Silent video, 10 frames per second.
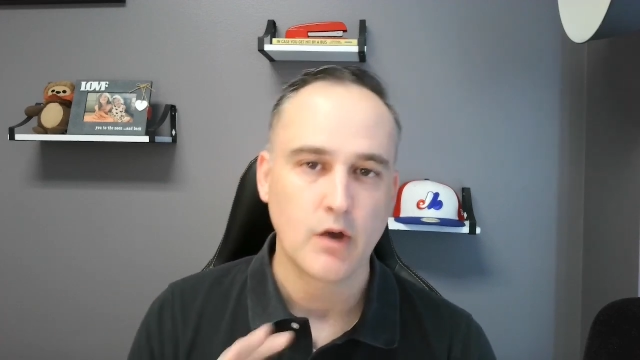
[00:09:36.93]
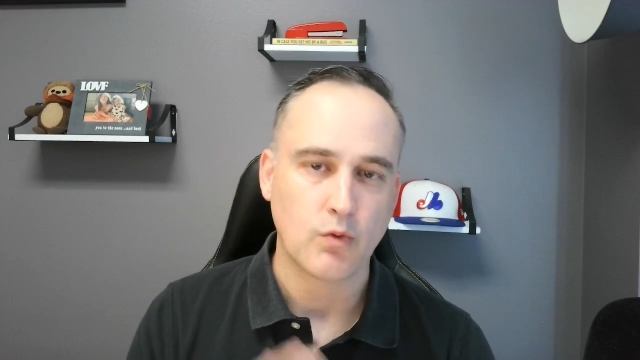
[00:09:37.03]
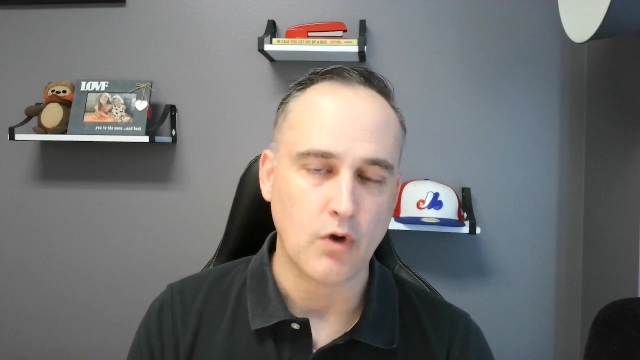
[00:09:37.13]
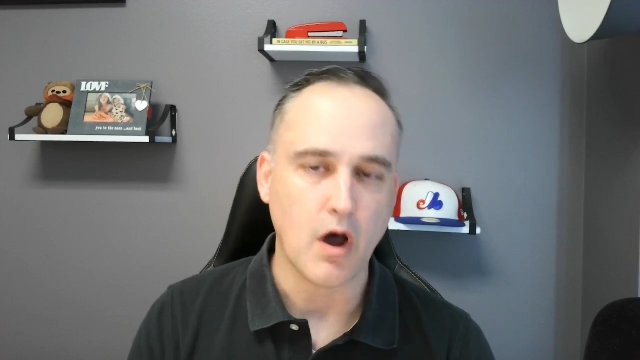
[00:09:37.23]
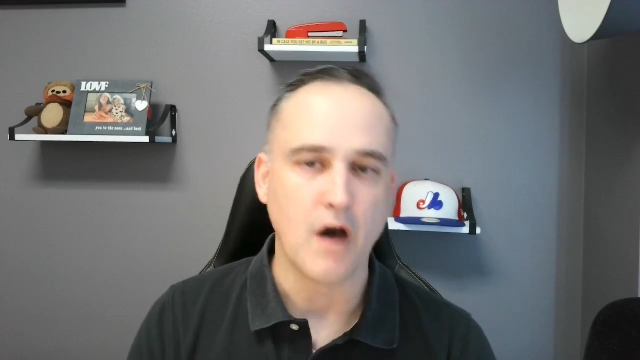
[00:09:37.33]

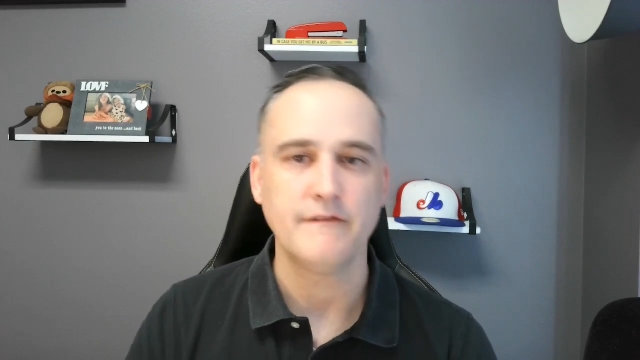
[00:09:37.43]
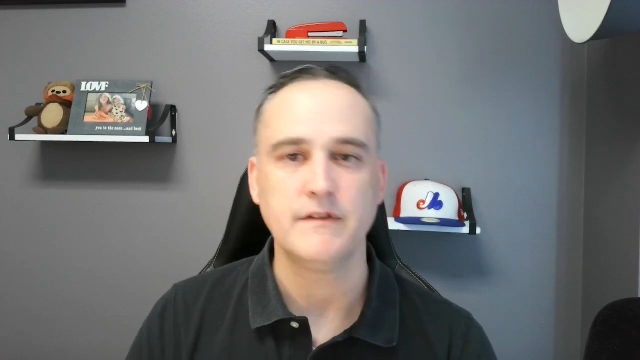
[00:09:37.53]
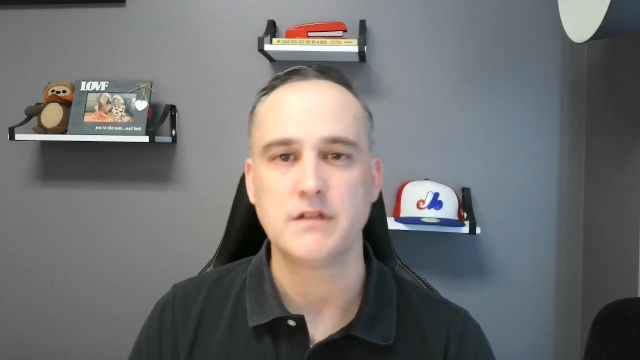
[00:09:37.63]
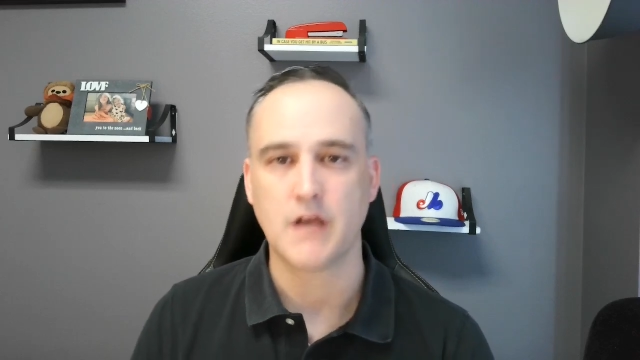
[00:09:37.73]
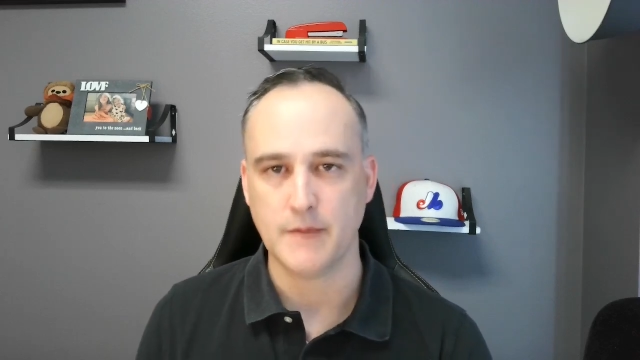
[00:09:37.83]
we're
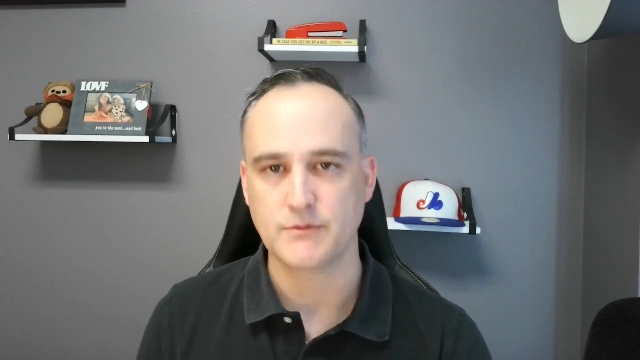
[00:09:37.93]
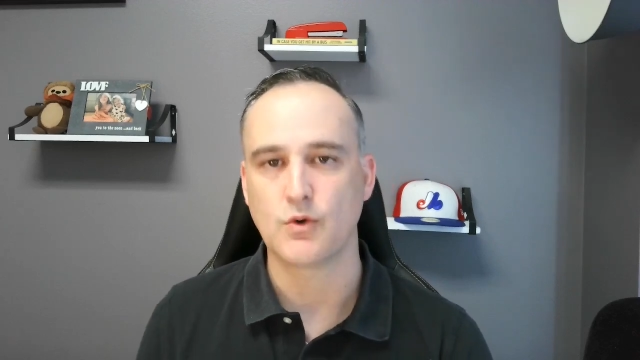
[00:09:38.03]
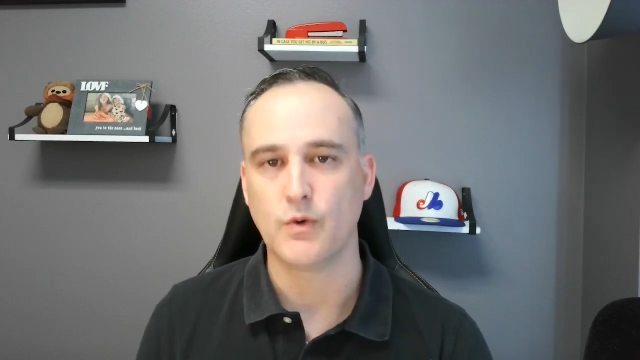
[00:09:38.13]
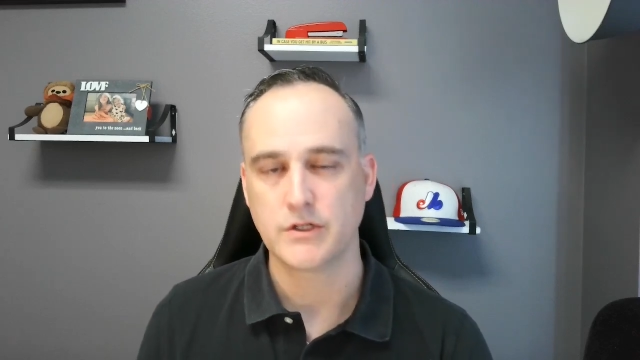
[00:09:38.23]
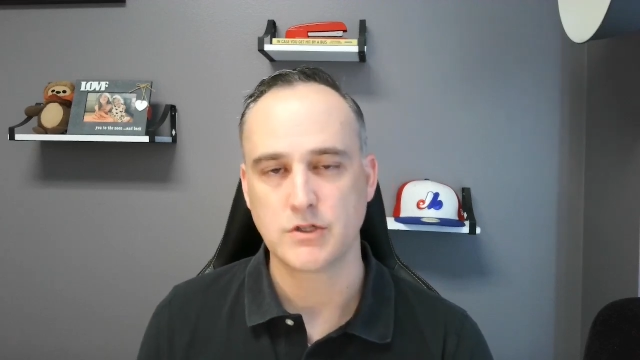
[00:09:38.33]
oftentimes
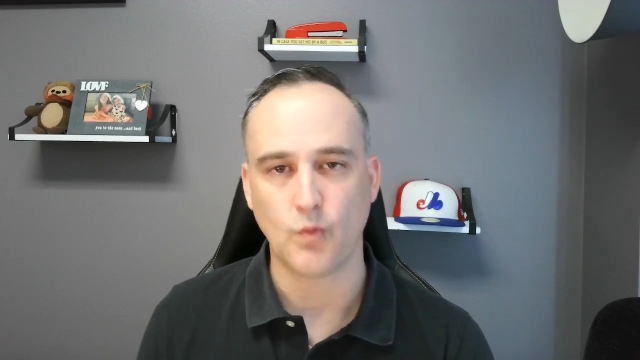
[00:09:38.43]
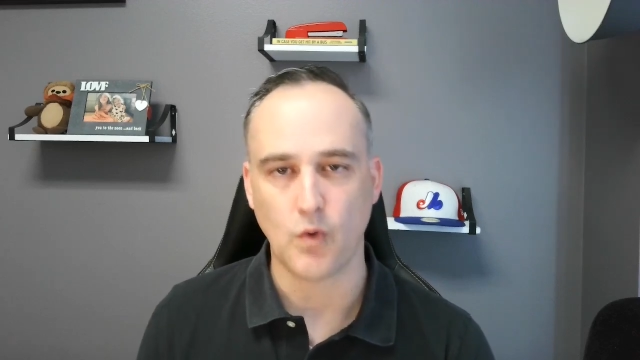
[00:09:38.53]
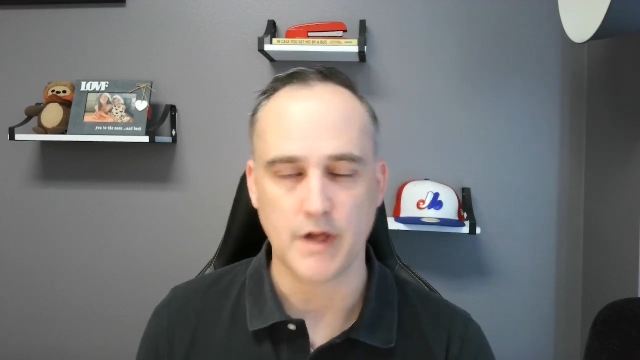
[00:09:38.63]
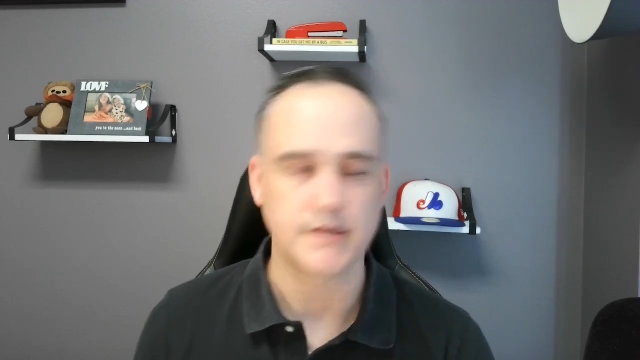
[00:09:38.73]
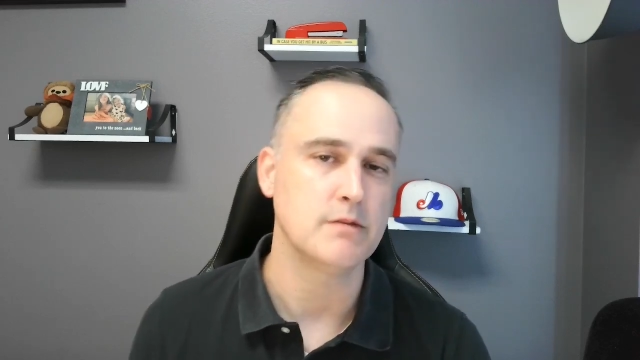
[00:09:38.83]
going to
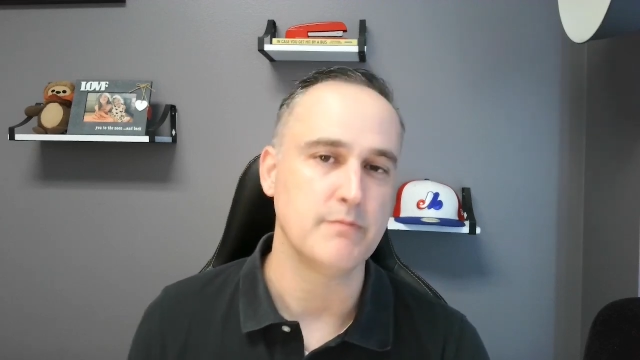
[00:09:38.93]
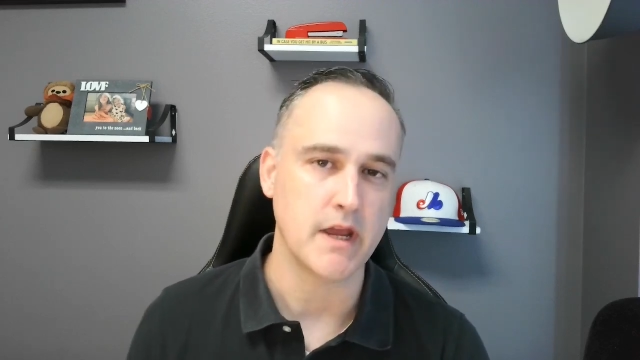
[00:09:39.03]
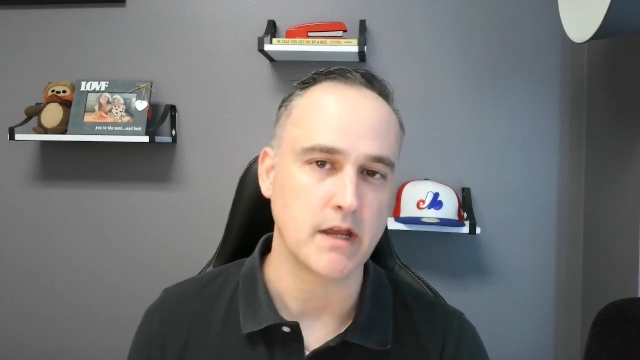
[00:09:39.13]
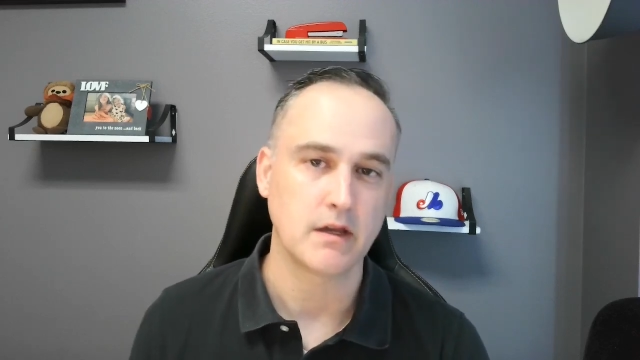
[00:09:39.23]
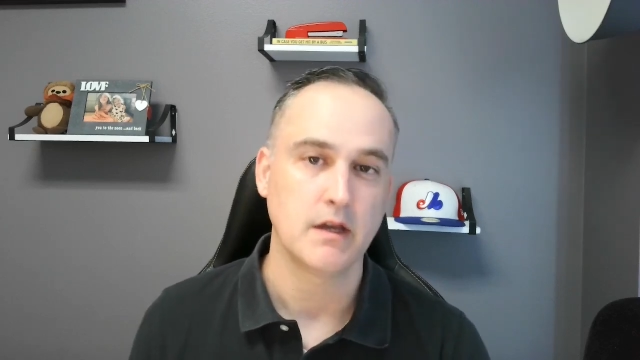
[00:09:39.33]
want to
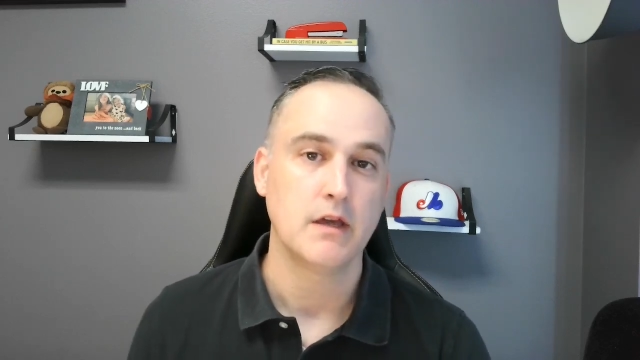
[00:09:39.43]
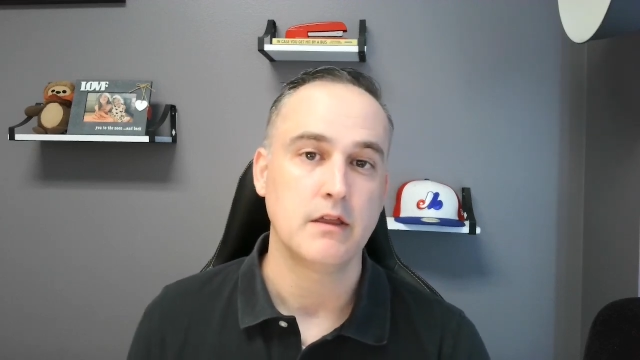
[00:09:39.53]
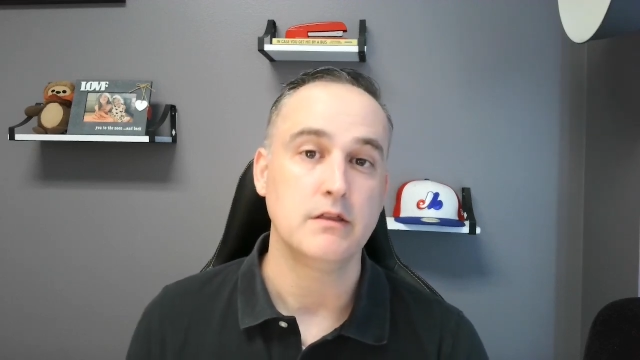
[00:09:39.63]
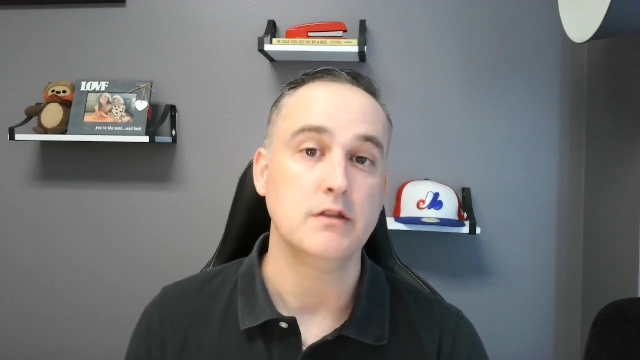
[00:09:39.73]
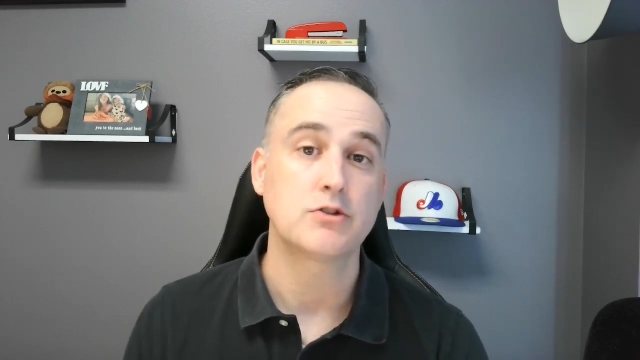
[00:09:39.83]
make
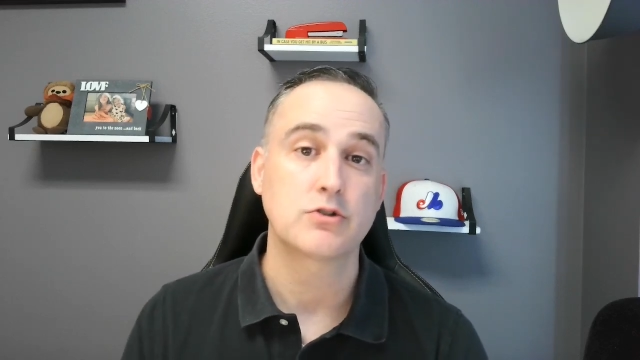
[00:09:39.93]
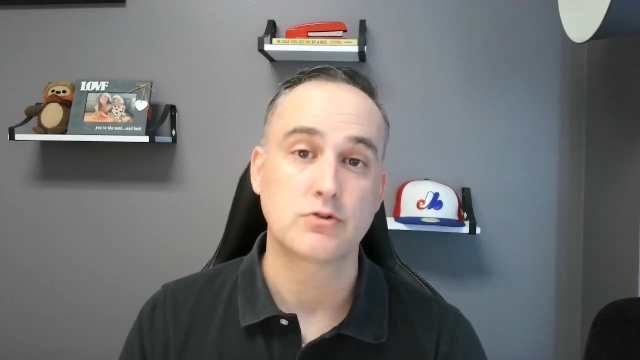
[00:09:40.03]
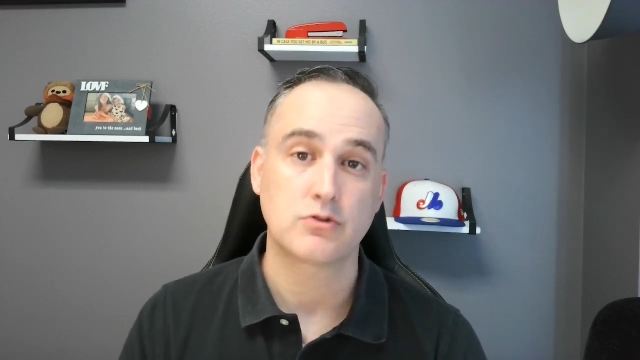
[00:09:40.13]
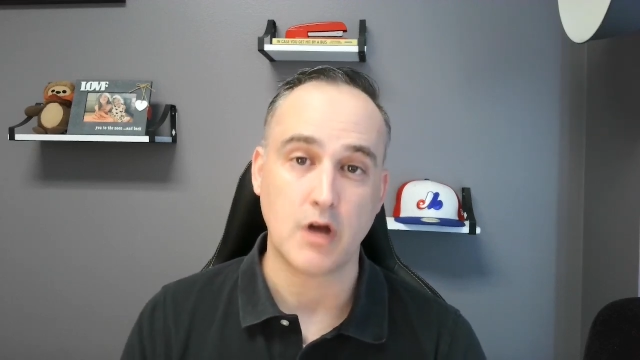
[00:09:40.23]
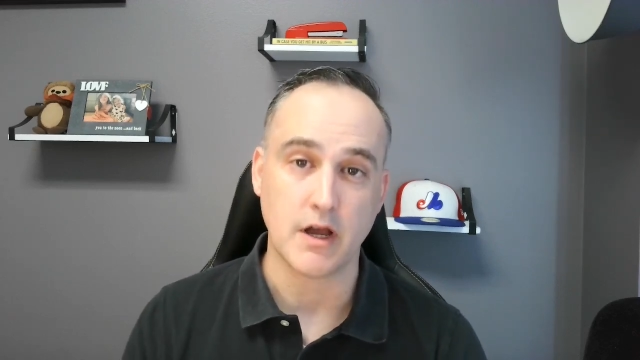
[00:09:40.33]
the
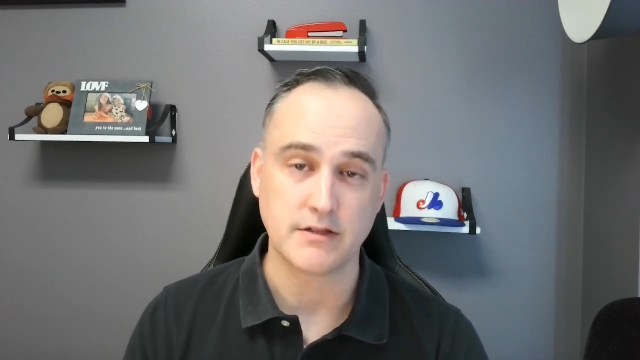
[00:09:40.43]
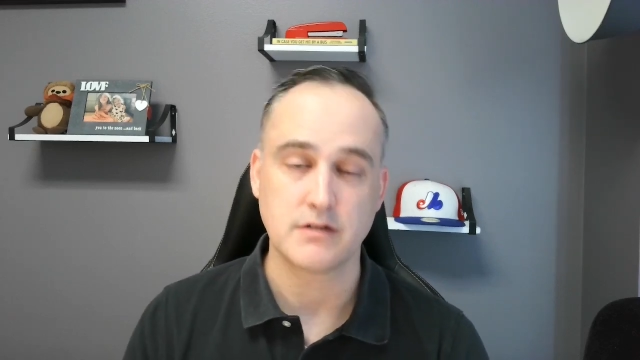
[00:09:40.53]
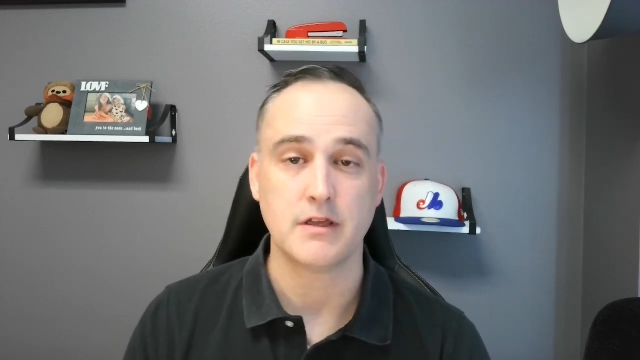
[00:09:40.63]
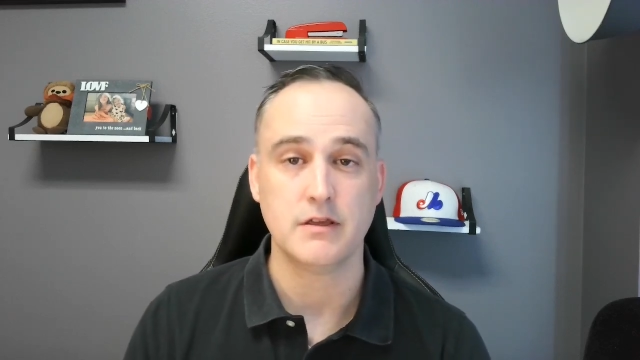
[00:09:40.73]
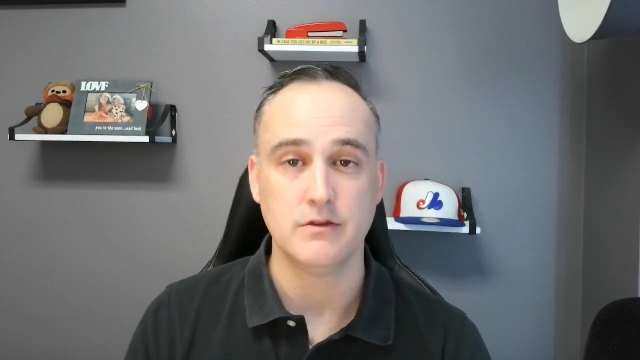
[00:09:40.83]

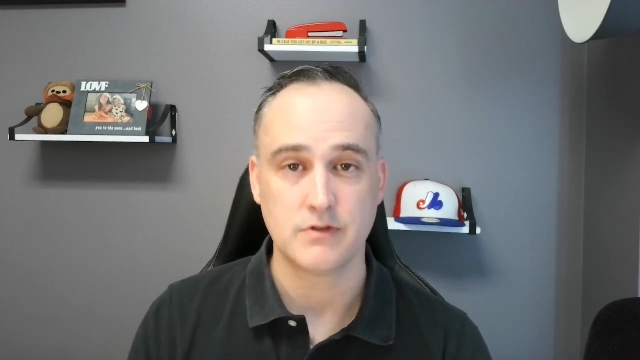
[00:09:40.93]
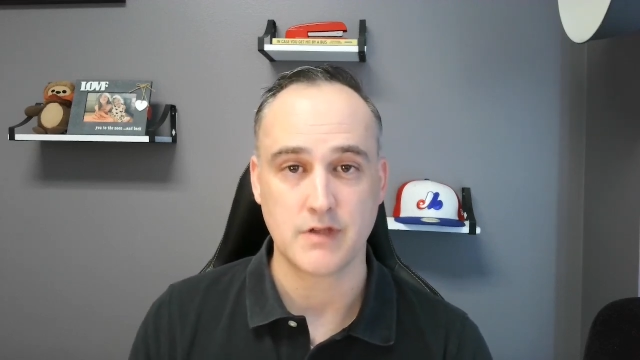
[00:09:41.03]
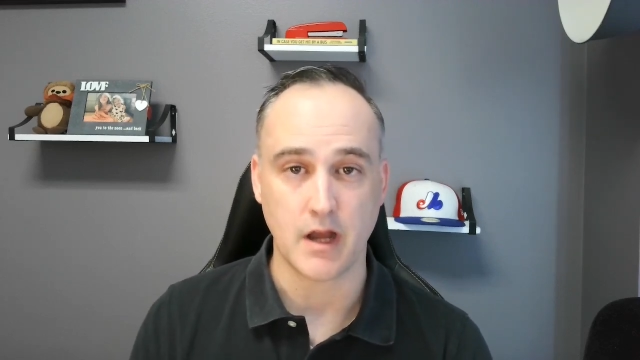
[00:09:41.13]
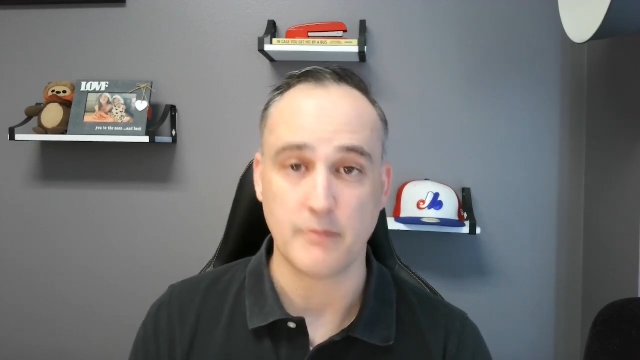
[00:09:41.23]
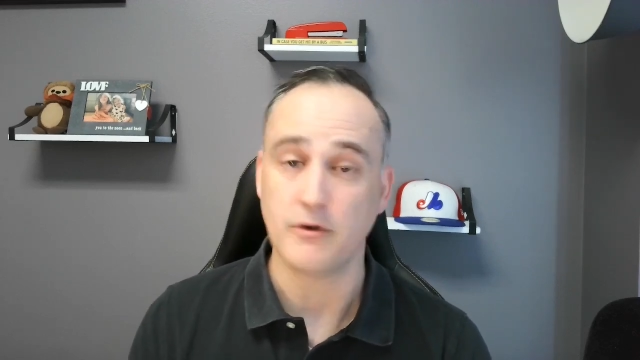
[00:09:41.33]
trust that you set up,